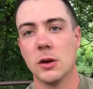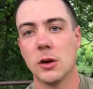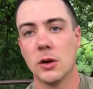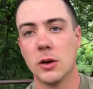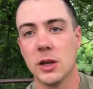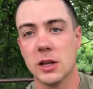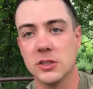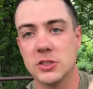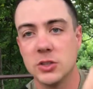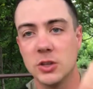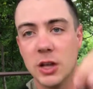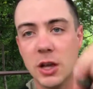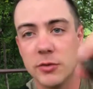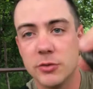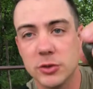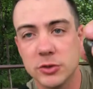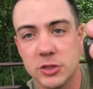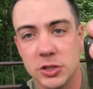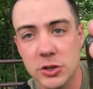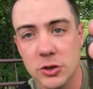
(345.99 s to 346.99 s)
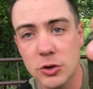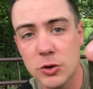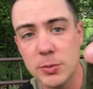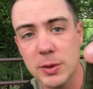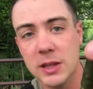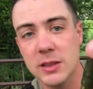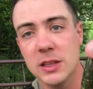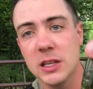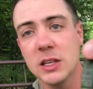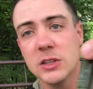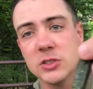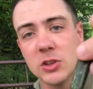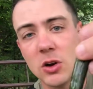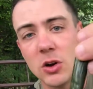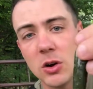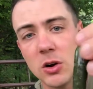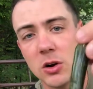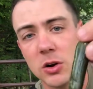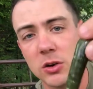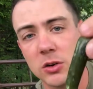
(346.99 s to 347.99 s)
Okay, so you have your tube, and these
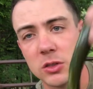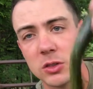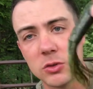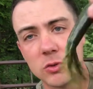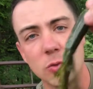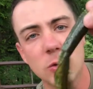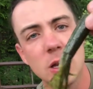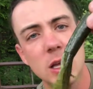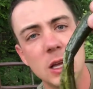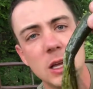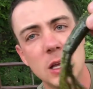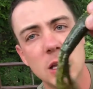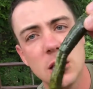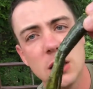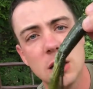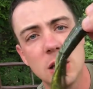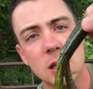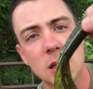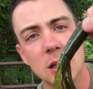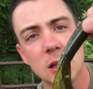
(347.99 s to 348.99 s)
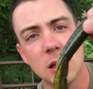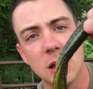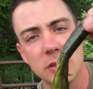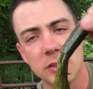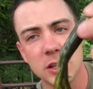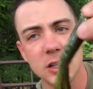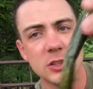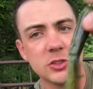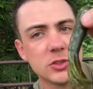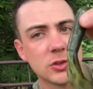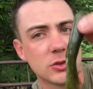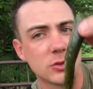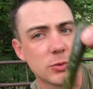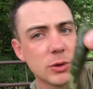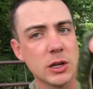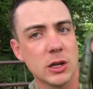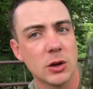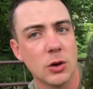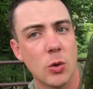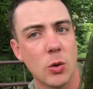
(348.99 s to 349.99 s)
are three
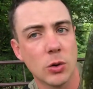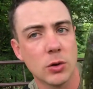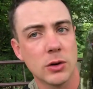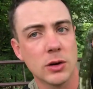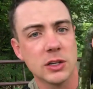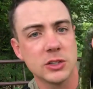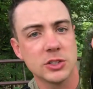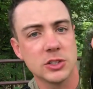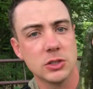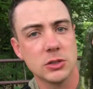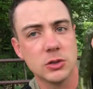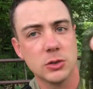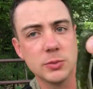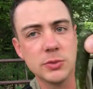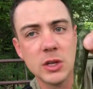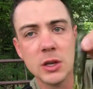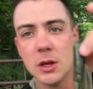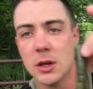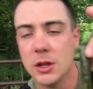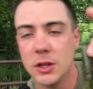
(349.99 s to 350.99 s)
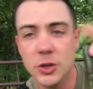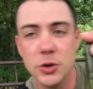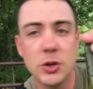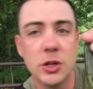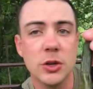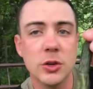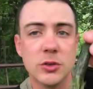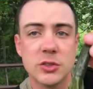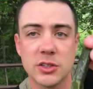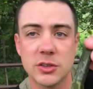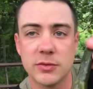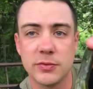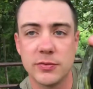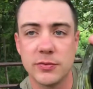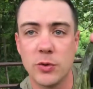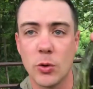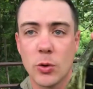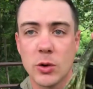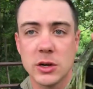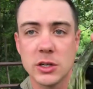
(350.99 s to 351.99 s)
and a quarter inch tubes. You can use a
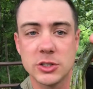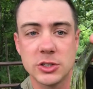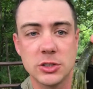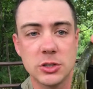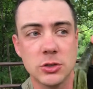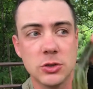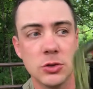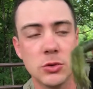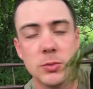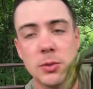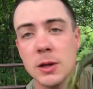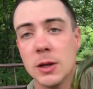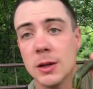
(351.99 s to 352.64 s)
4-inch tube.